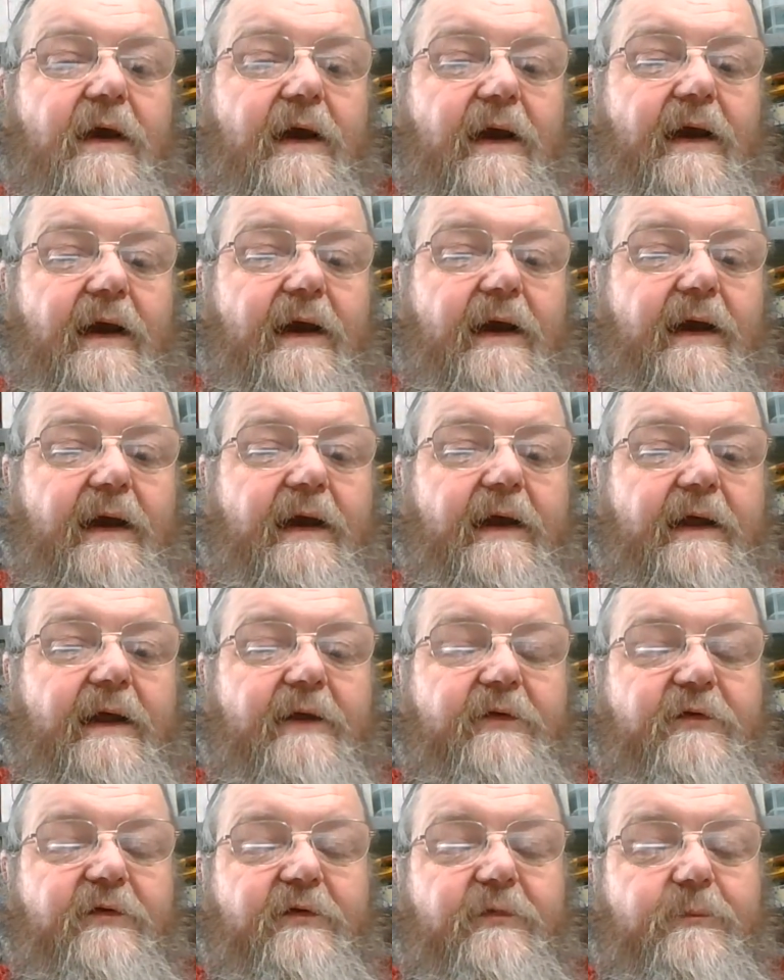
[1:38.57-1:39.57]

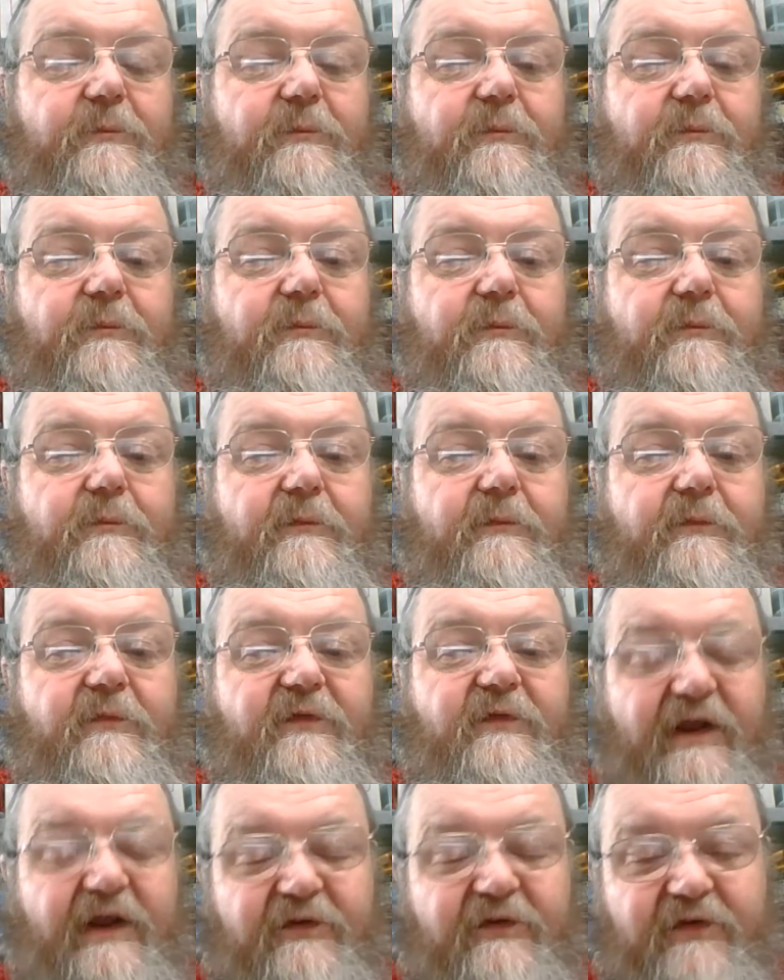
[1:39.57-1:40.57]
and
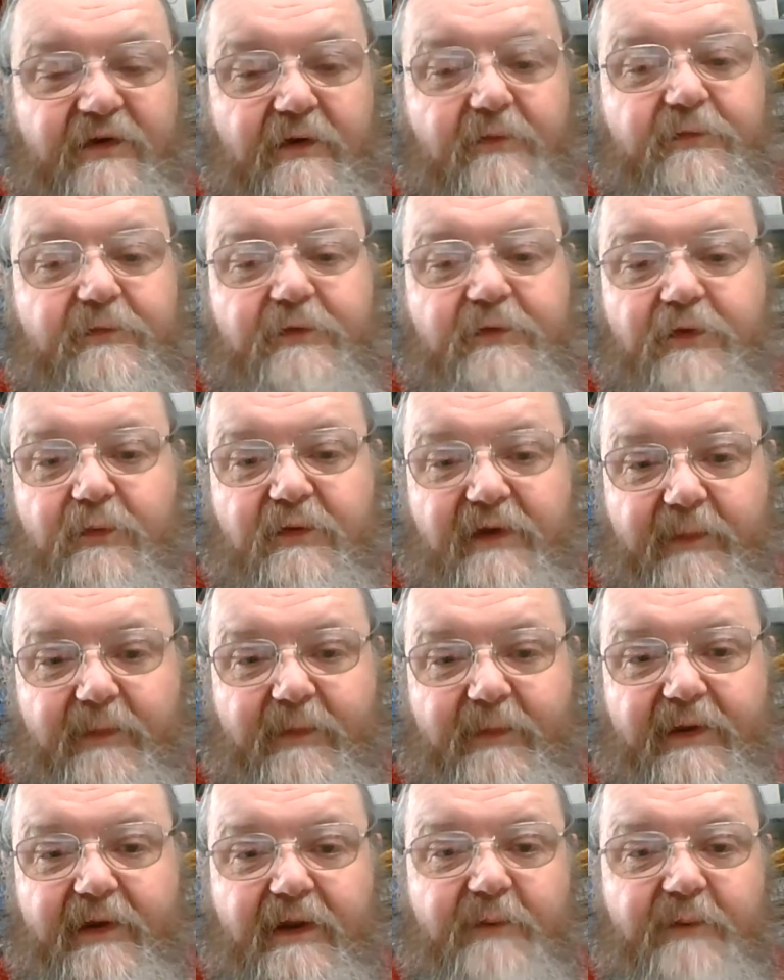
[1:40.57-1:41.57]
that's enough to do a
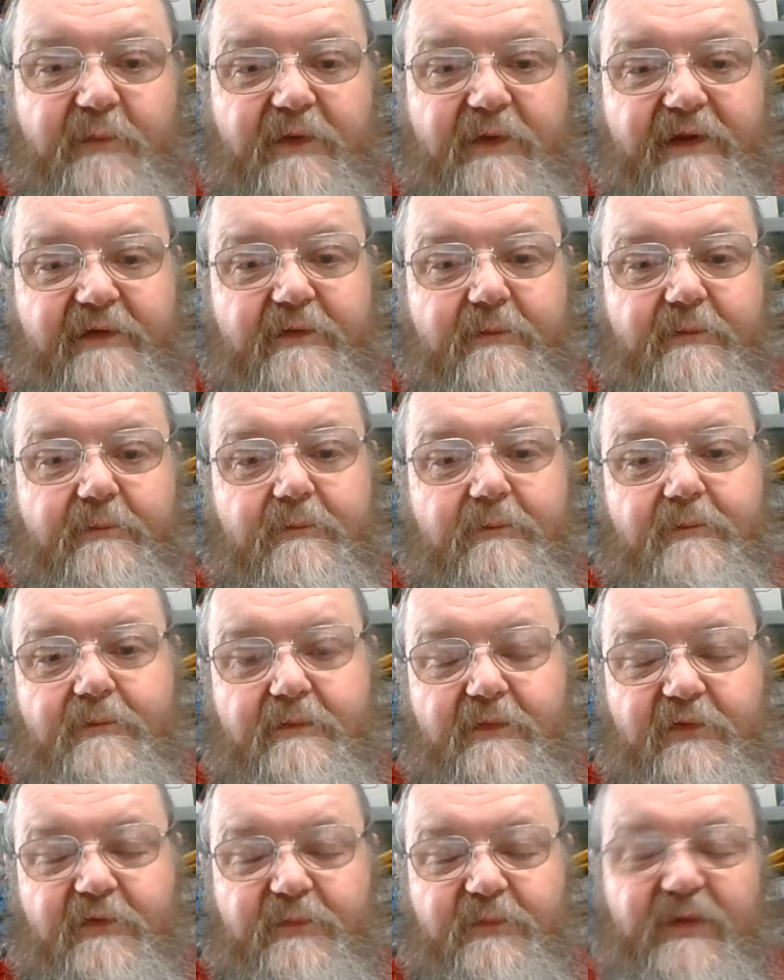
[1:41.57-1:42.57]
demo game with,
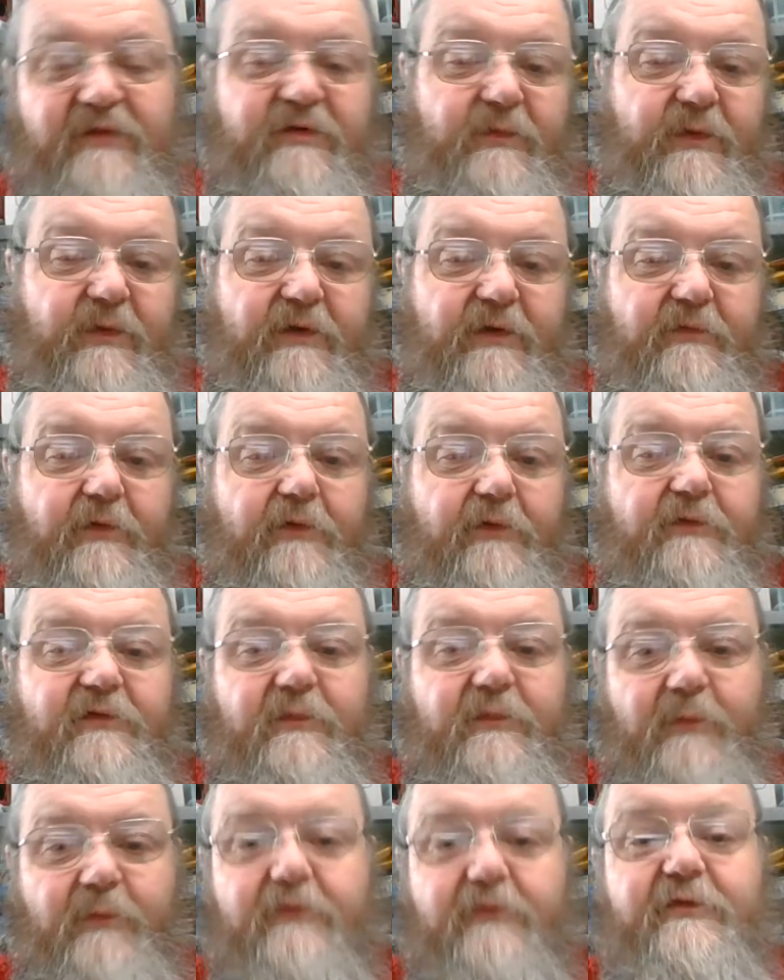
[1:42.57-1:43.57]
especially when I've got
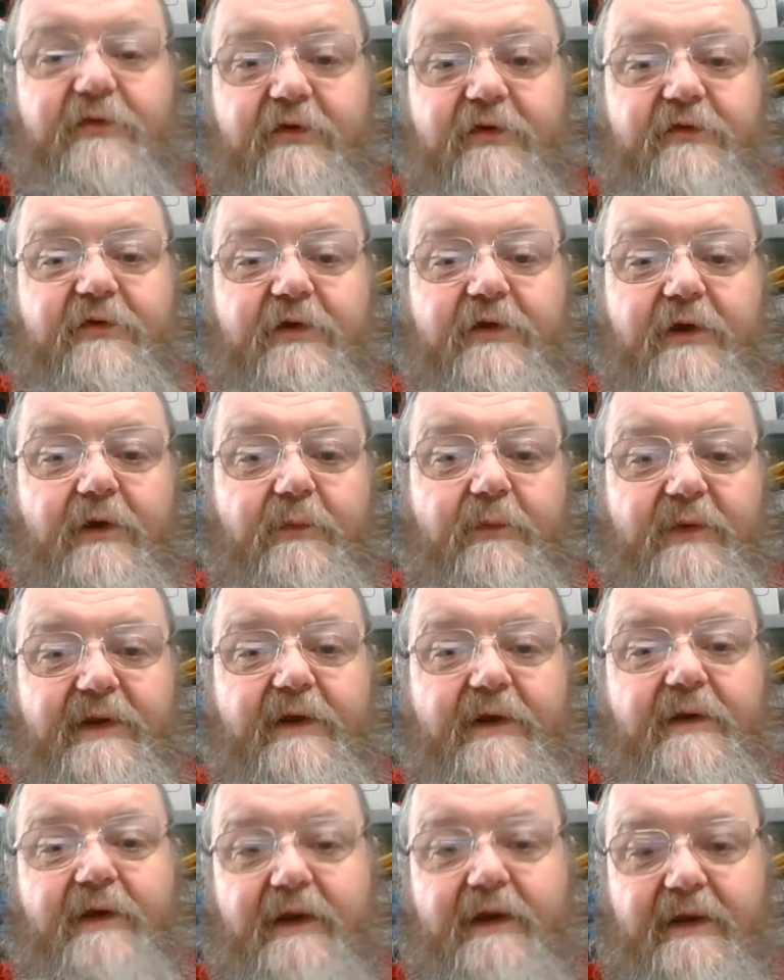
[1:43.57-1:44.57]
some monsters to go with
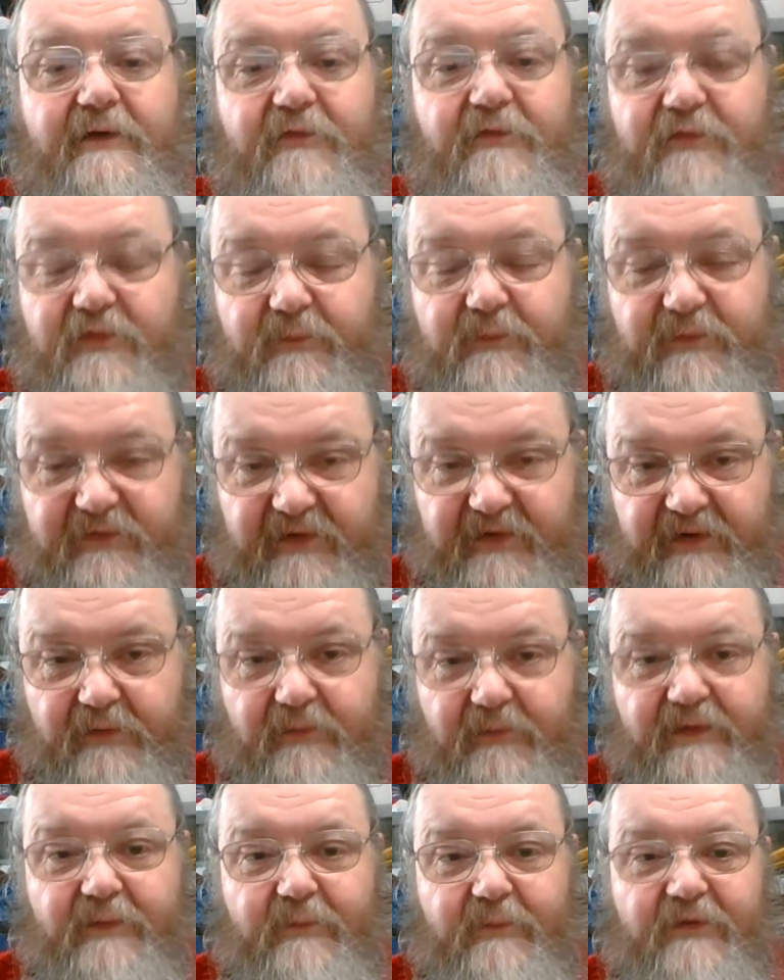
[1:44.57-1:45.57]
it and some
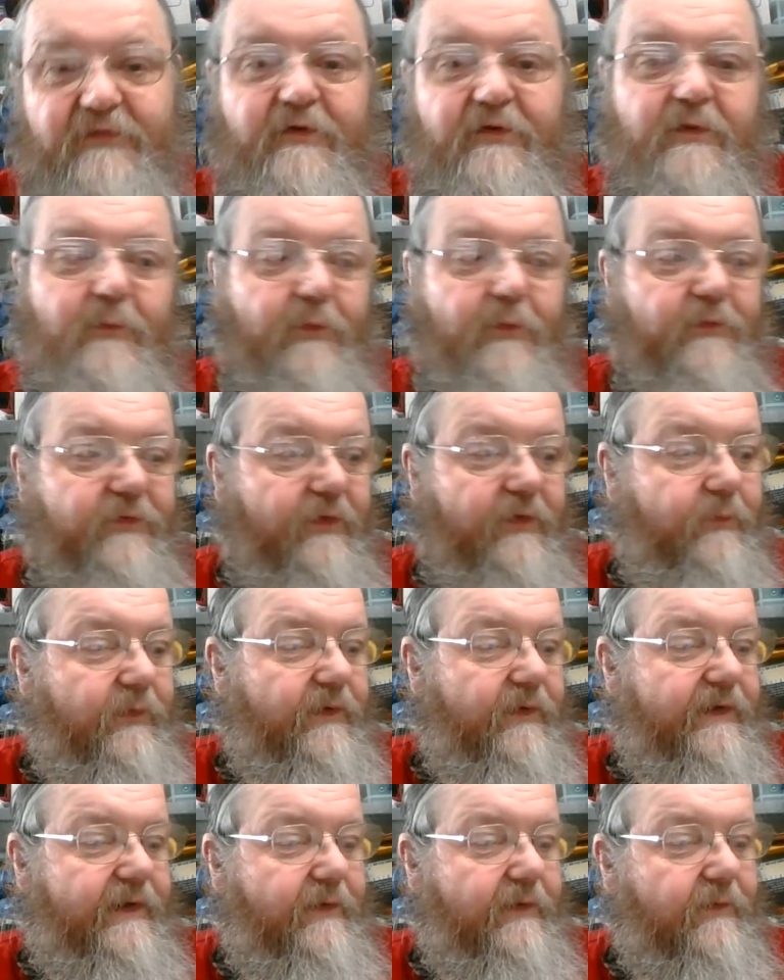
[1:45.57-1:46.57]
scenery, which I'm also
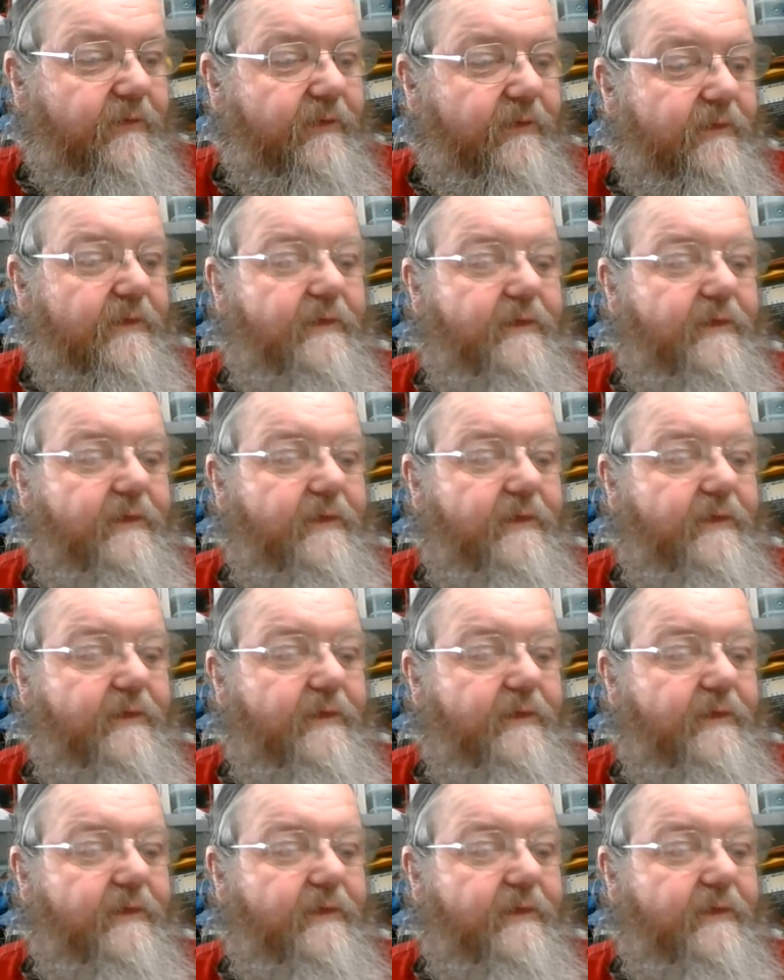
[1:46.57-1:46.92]
working on,